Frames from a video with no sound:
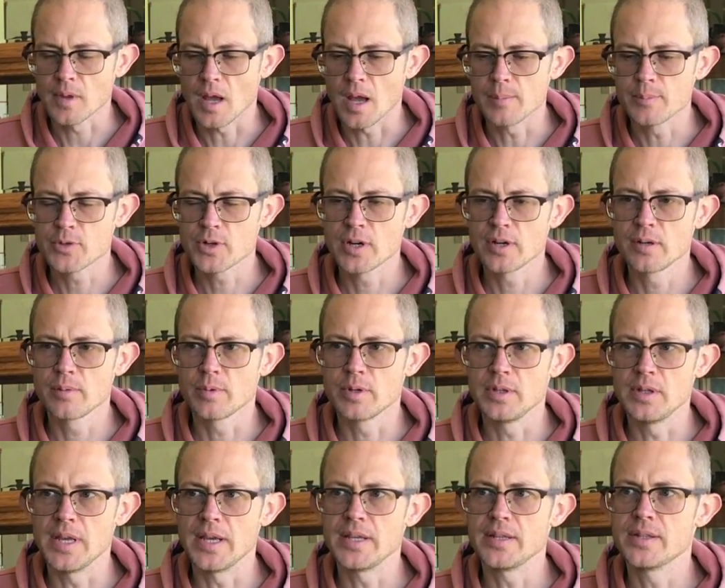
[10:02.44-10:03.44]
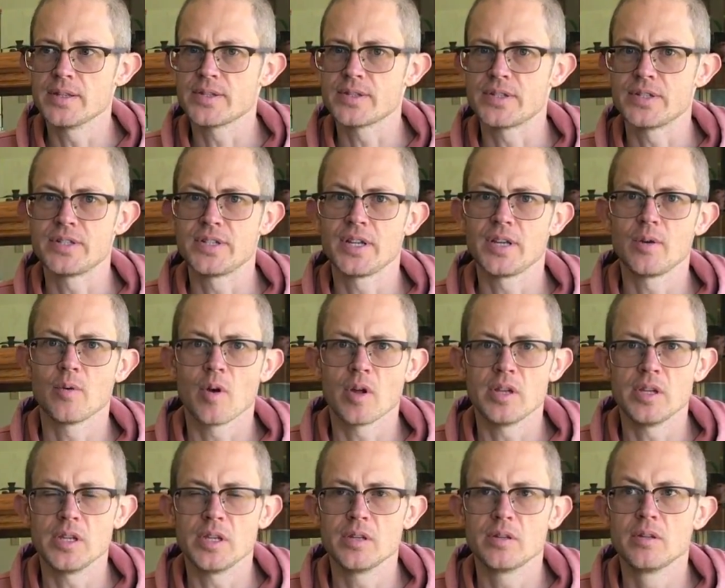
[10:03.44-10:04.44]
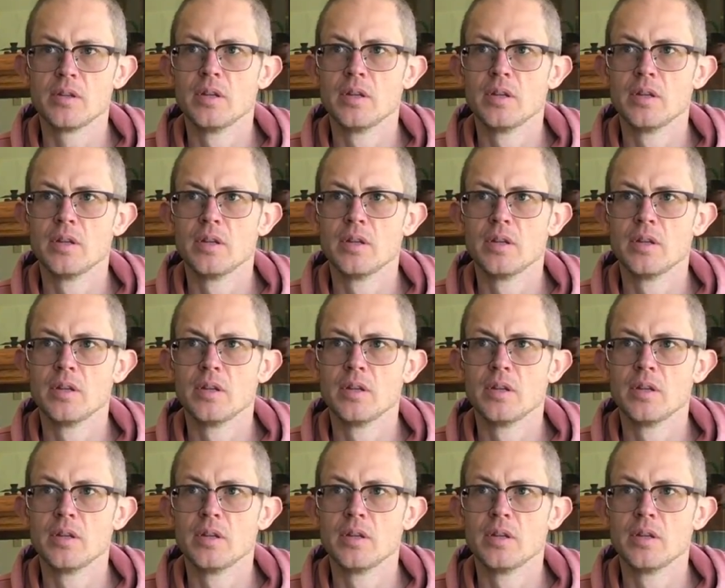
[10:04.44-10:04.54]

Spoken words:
I'm trying to relate this to tieguanyin,